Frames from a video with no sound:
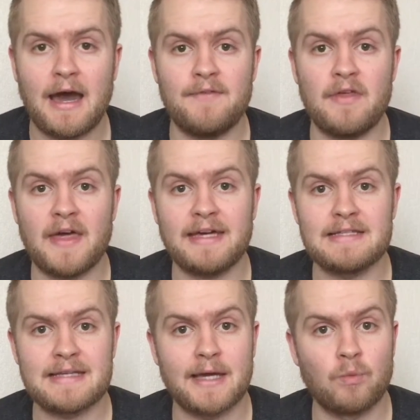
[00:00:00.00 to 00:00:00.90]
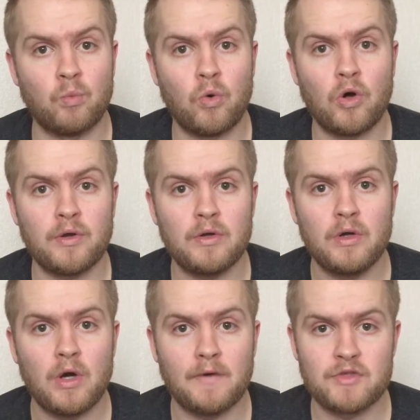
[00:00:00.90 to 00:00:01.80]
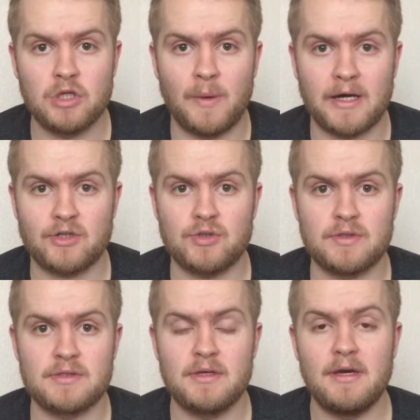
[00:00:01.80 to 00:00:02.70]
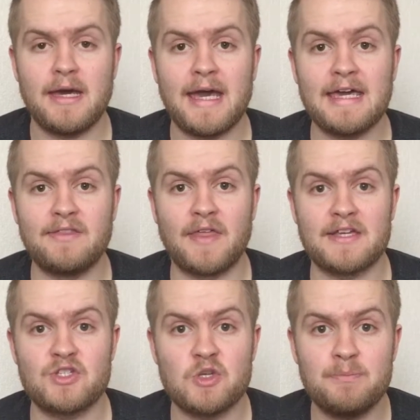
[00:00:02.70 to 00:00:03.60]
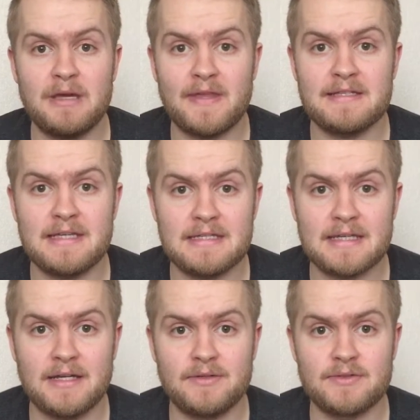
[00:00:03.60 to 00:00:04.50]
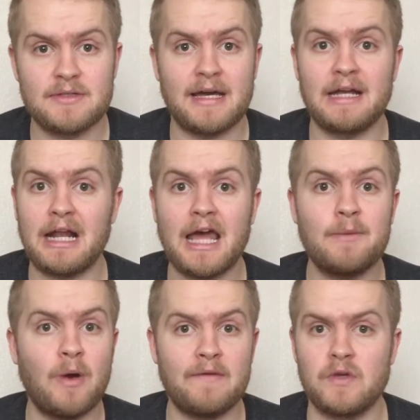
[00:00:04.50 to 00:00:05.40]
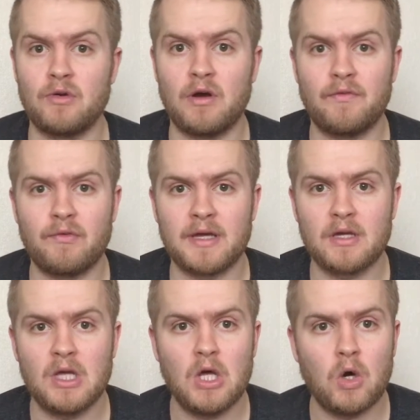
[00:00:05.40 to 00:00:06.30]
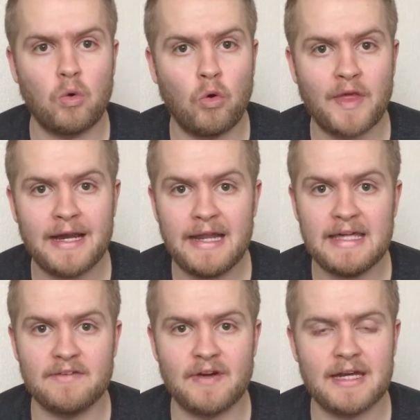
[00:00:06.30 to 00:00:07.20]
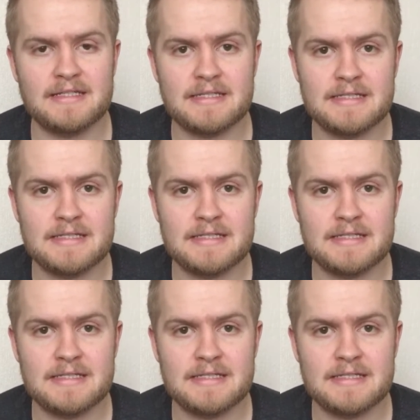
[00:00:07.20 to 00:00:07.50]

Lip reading: and then they can take one of 2 actions. Either they submit their details and claim whatever you're offering, or they leave, and it's